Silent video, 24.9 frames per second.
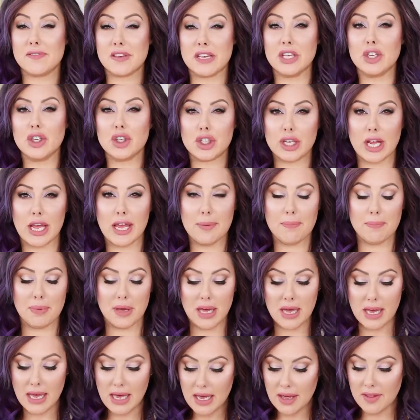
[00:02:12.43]
V shape.
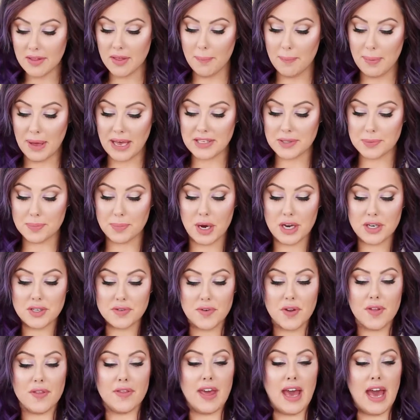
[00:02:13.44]
The best
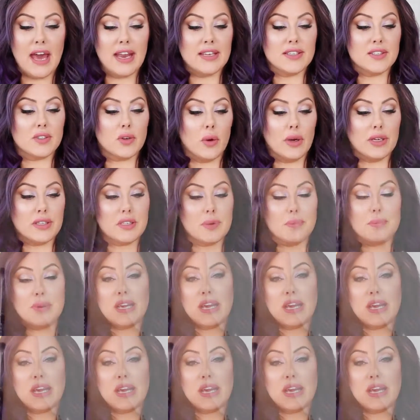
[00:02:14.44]
brush for that is going to